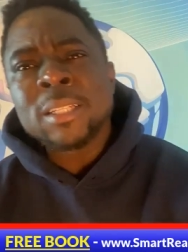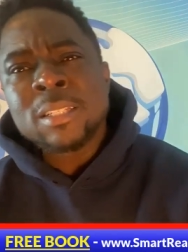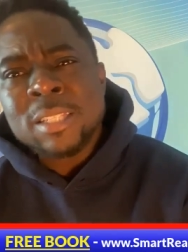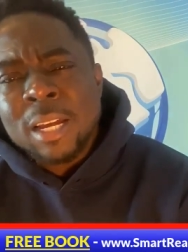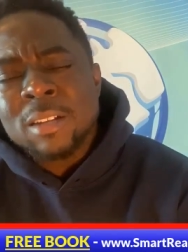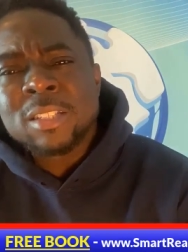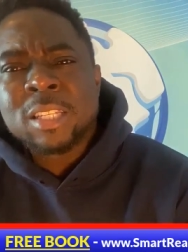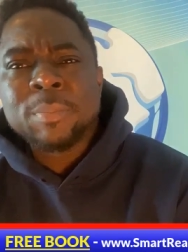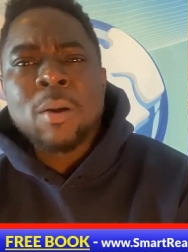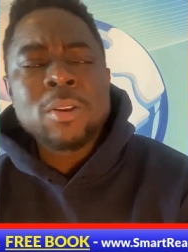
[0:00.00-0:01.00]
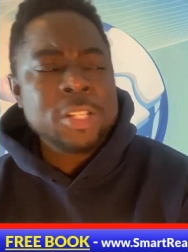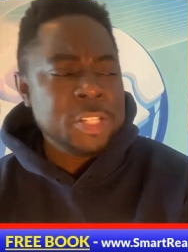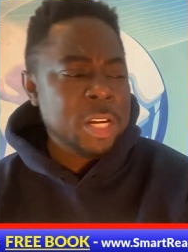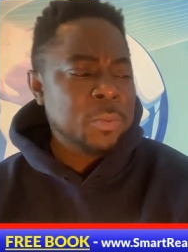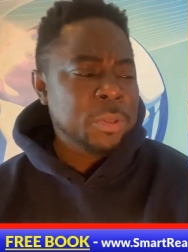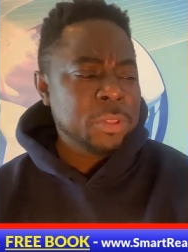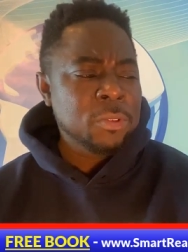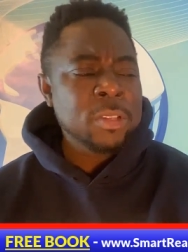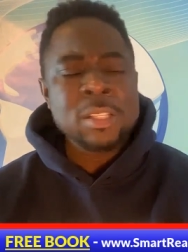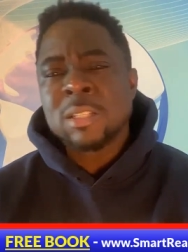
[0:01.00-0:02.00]
the second tip I want to share with
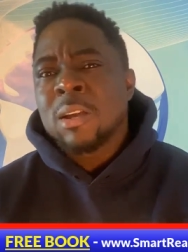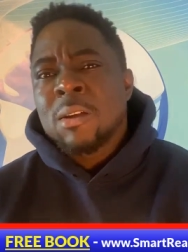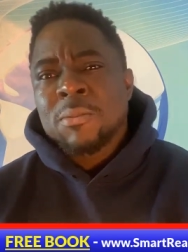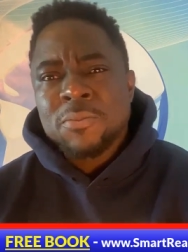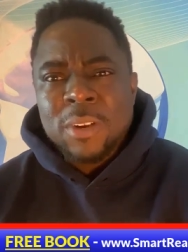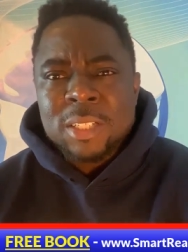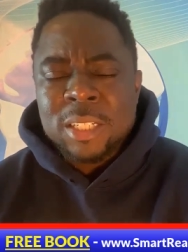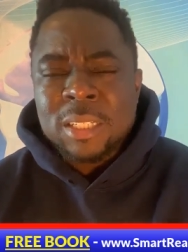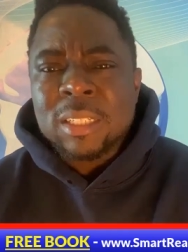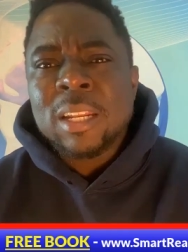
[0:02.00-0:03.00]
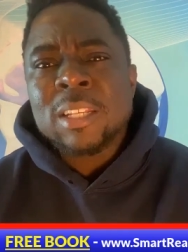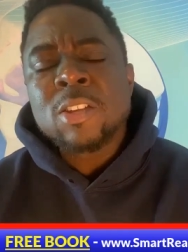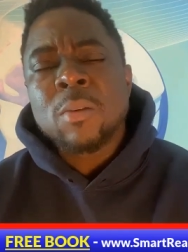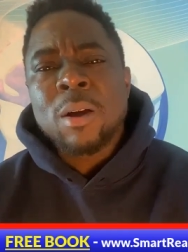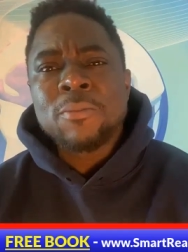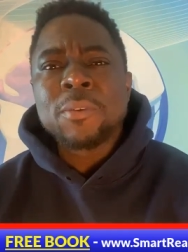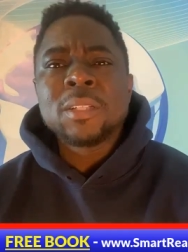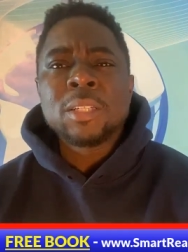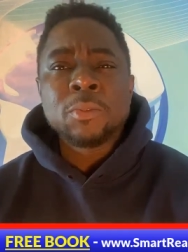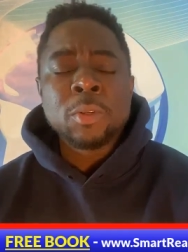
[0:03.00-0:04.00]
you is funding. Let's talk about
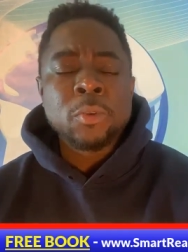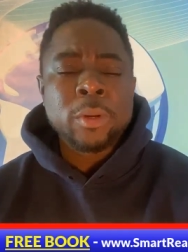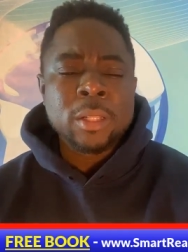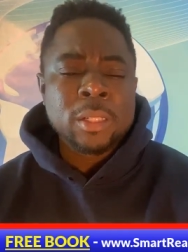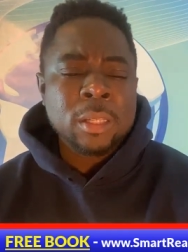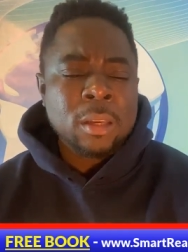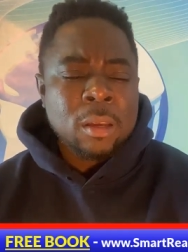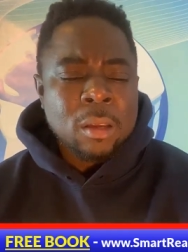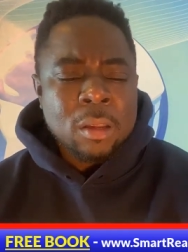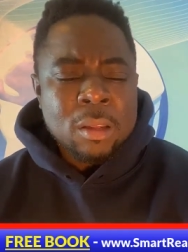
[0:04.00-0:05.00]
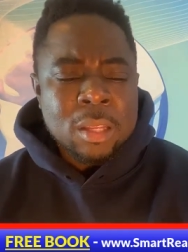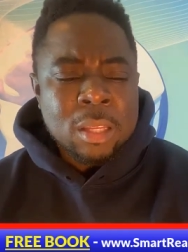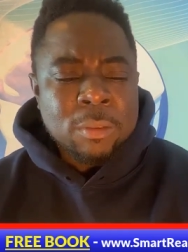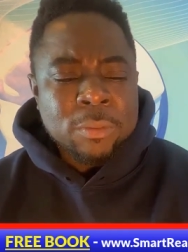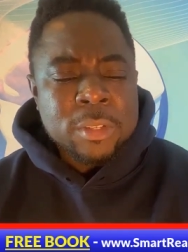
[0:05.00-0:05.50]
funding real quickly. If